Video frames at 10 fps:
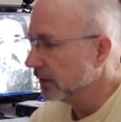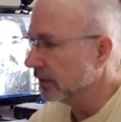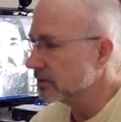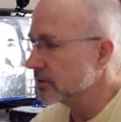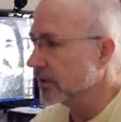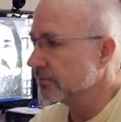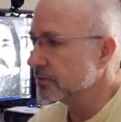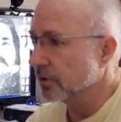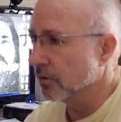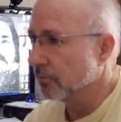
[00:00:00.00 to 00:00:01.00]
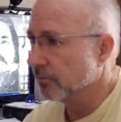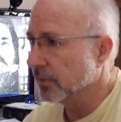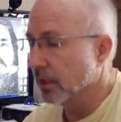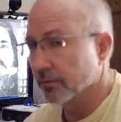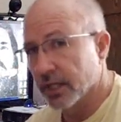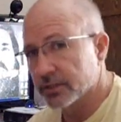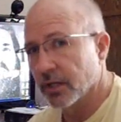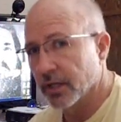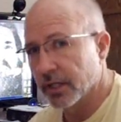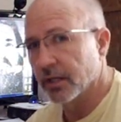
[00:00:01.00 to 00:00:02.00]
and stuff so uh, that's
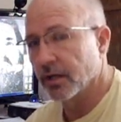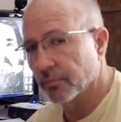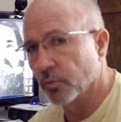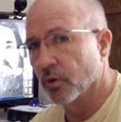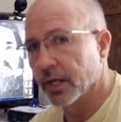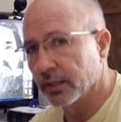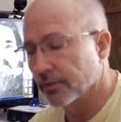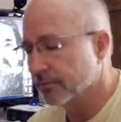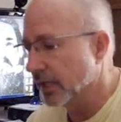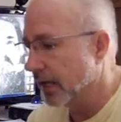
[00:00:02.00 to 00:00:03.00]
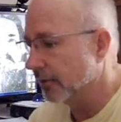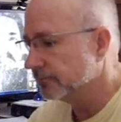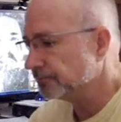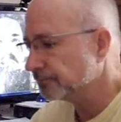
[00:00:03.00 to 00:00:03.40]
how I ended up where I live now